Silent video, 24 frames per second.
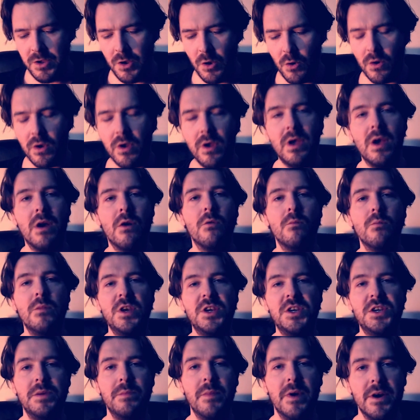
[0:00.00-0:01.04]

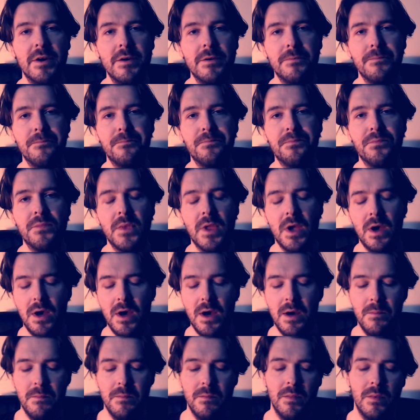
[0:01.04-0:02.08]
Mishima,
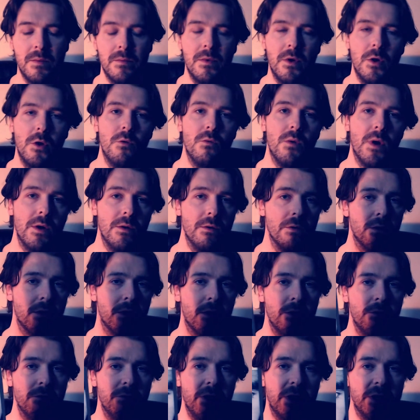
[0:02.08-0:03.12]
who wrote
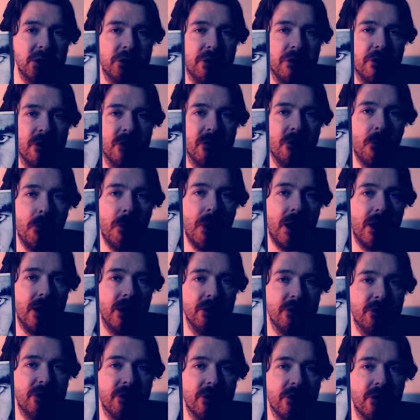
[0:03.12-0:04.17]
Confessions of a
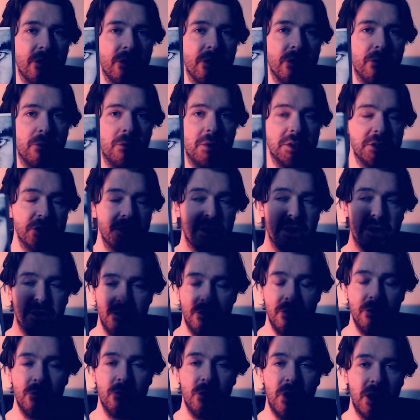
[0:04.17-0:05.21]
Mask, which I
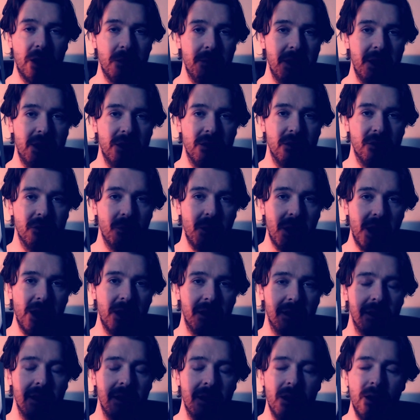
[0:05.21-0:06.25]
do recommend as
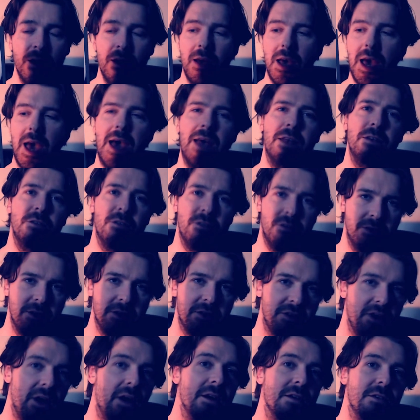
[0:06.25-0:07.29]
well, and the
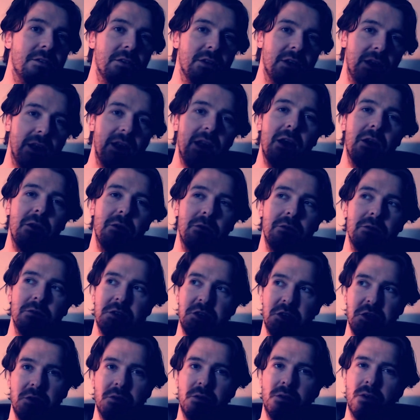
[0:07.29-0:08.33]
title alone
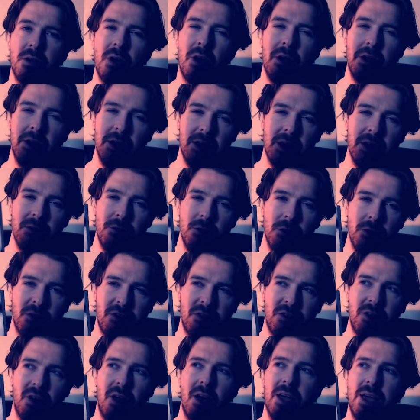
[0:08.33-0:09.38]
should kind of give you a
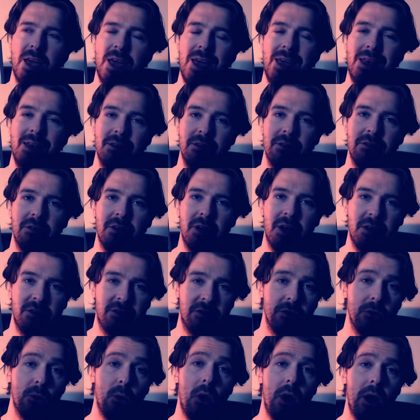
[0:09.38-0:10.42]
slight hint as
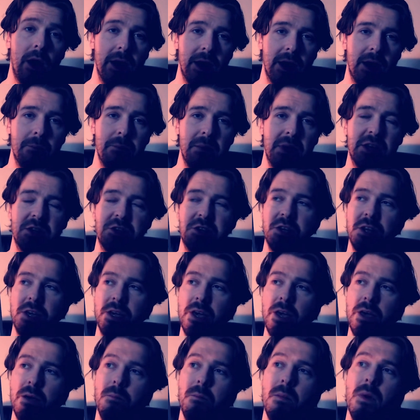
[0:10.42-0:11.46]
to why I'm mentioning
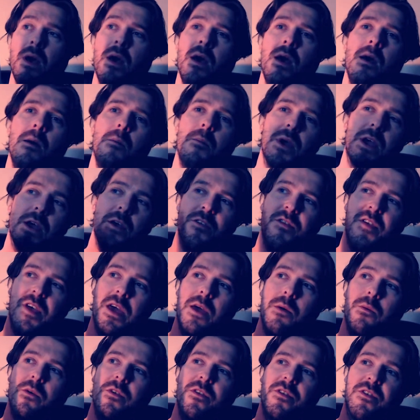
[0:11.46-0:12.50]
him, because
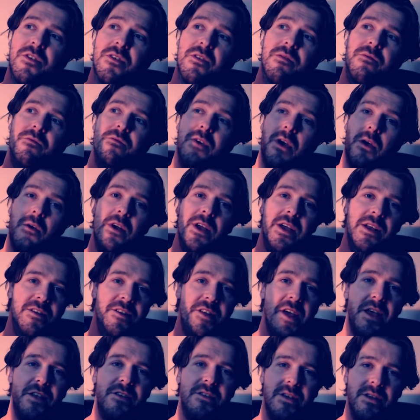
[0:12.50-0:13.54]
he was very
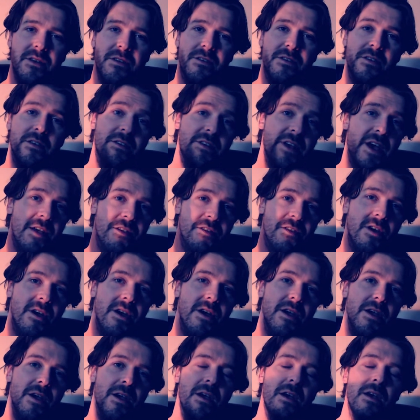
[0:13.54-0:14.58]
indebted to
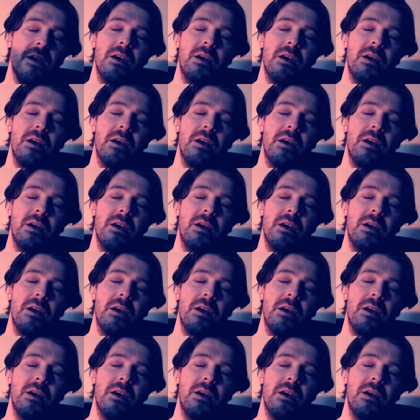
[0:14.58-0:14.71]
Dazai